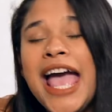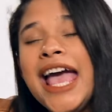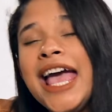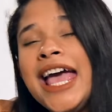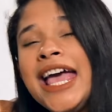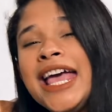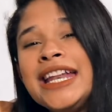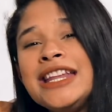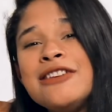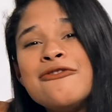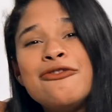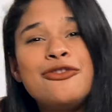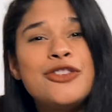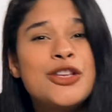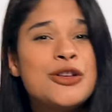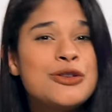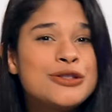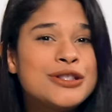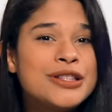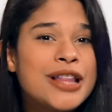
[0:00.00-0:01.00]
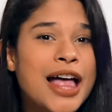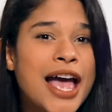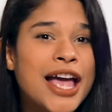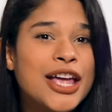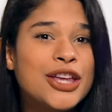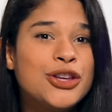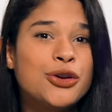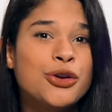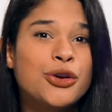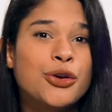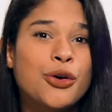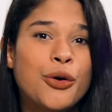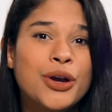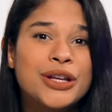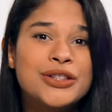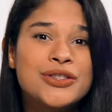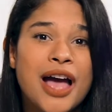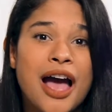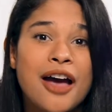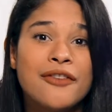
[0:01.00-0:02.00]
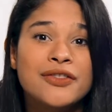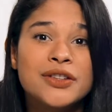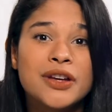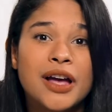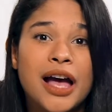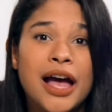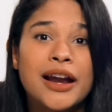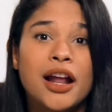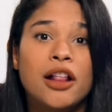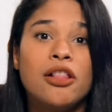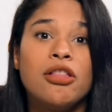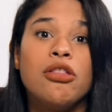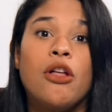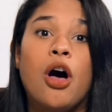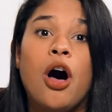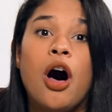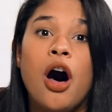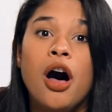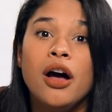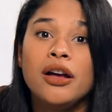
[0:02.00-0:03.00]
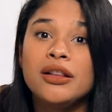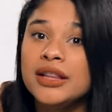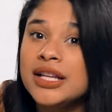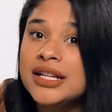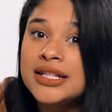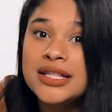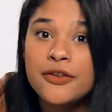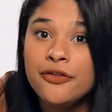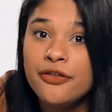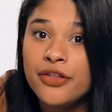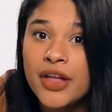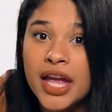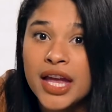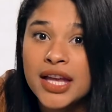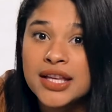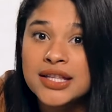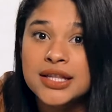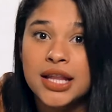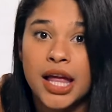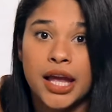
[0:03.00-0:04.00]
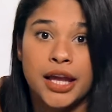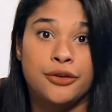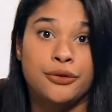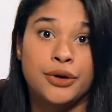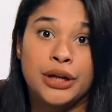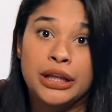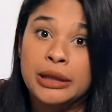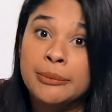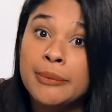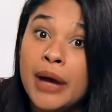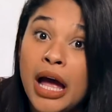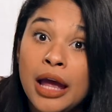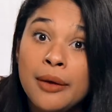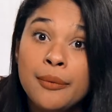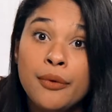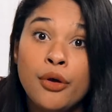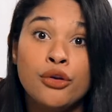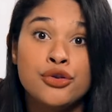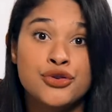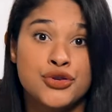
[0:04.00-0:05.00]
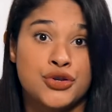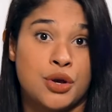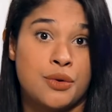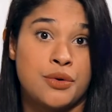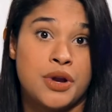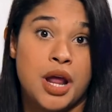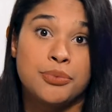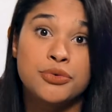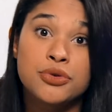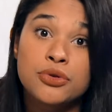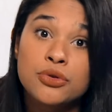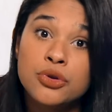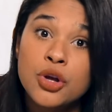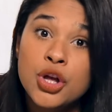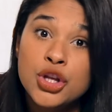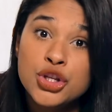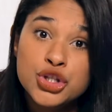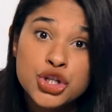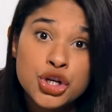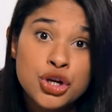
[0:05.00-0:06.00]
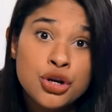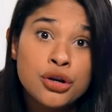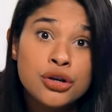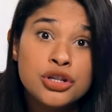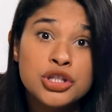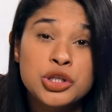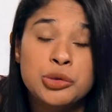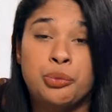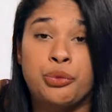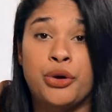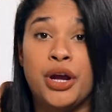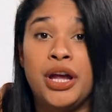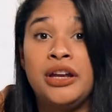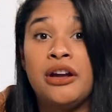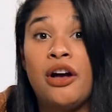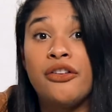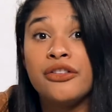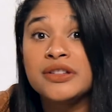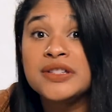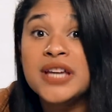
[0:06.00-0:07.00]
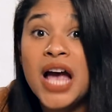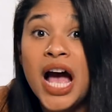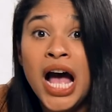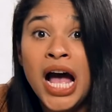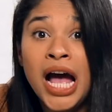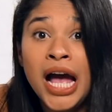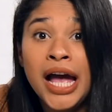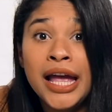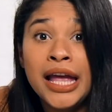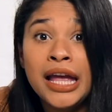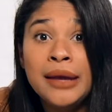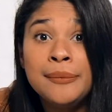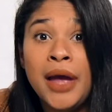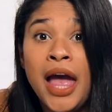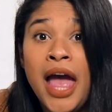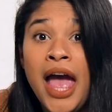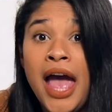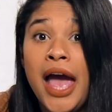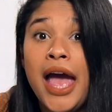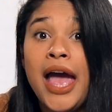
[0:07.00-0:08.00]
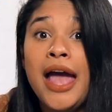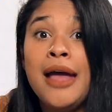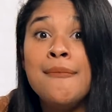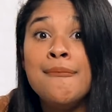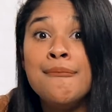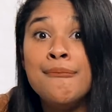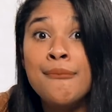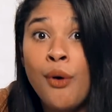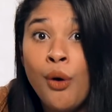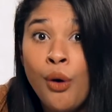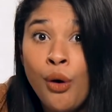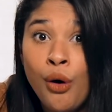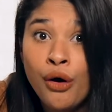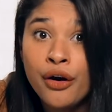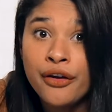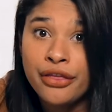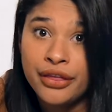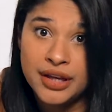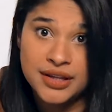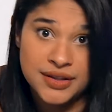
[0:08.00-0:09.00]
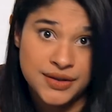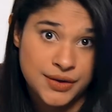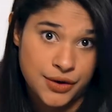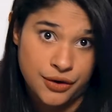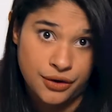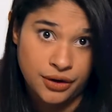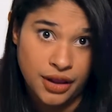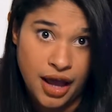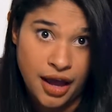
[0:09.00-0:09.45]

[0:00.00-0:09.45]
And it feels like you're going to have to add a long list of things like reading the Bible, showing up to church, praying all the time, and more things to your